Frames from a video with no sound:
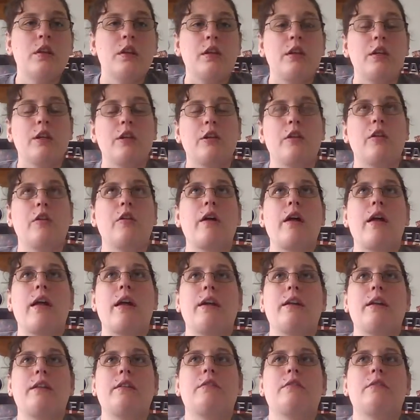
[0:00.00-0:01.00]
You know,
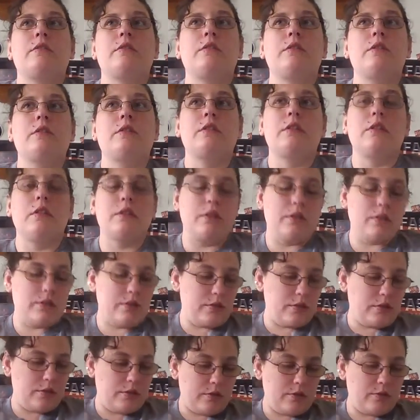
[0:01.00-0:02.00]
and
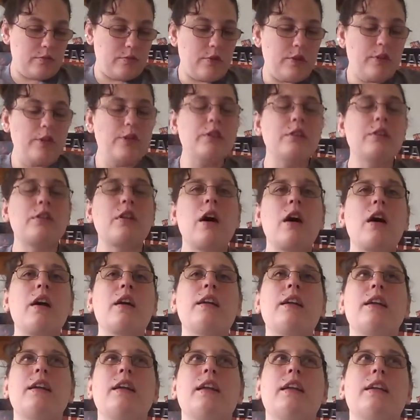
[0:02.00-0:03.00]
whether or
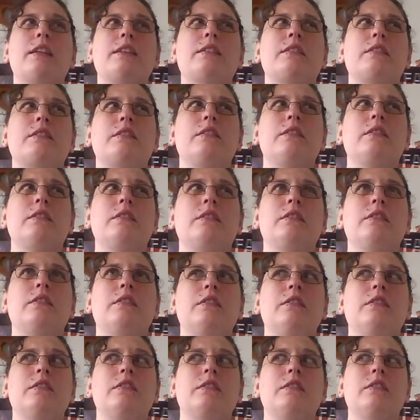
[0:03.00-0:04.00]
not
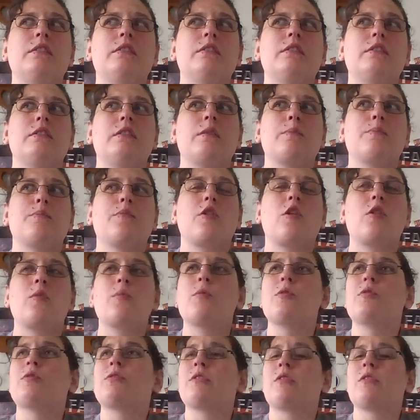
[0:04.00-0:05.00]
the
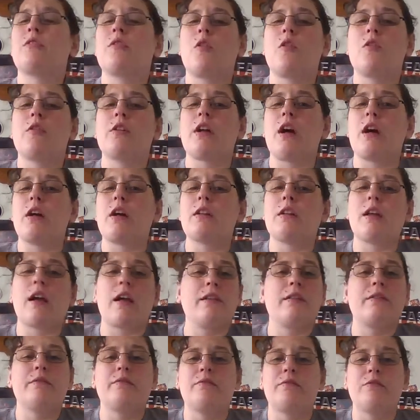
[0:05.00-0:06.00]
promo's still going on,
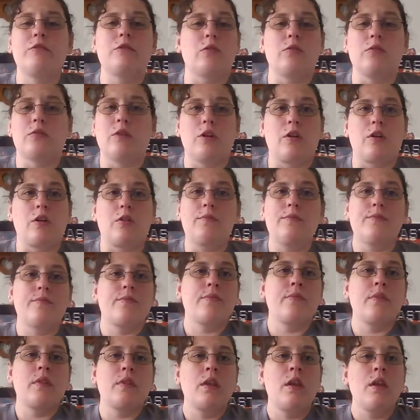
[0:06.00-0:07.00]
I don't know.
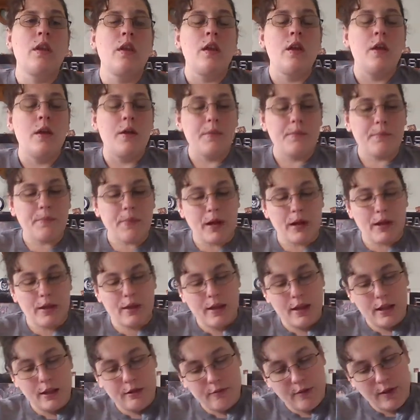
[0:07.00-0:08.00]
But
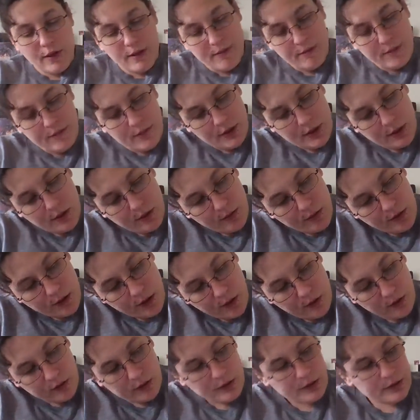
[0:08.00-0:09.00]
anyway, here we
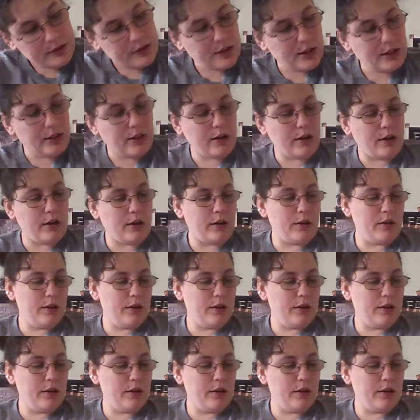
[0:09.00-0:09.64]
go. Let's see here.